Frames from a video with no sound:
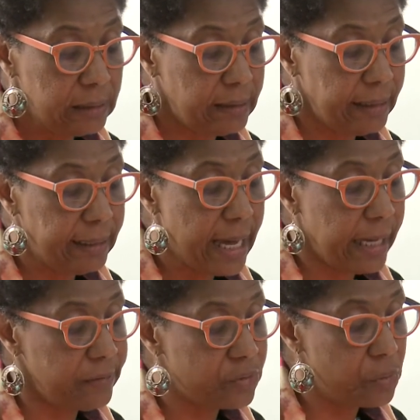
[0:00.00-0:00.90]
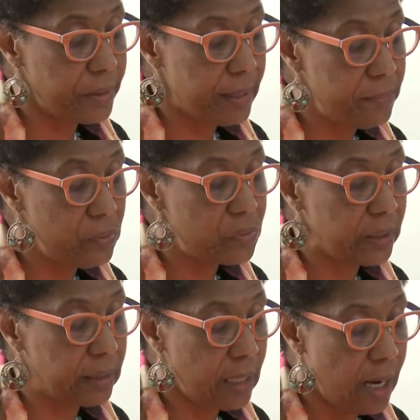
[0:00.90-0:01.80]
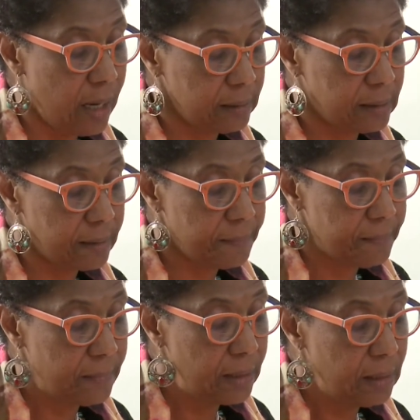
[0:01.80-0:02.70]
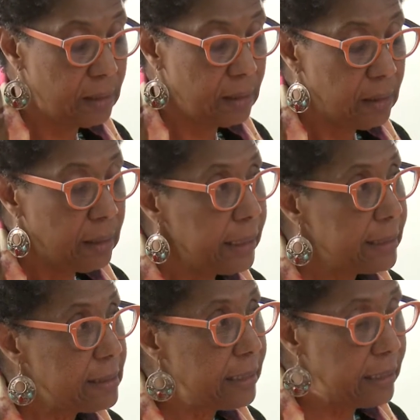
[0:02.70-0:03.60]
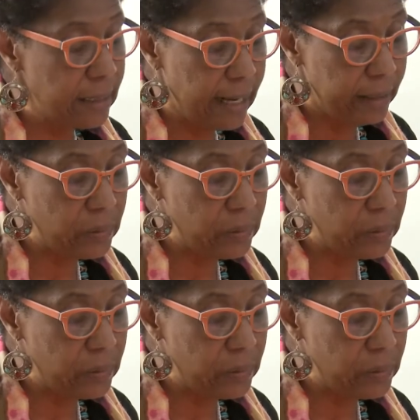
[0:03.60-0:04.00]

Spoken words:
to their lives through their music and art. Indeed, I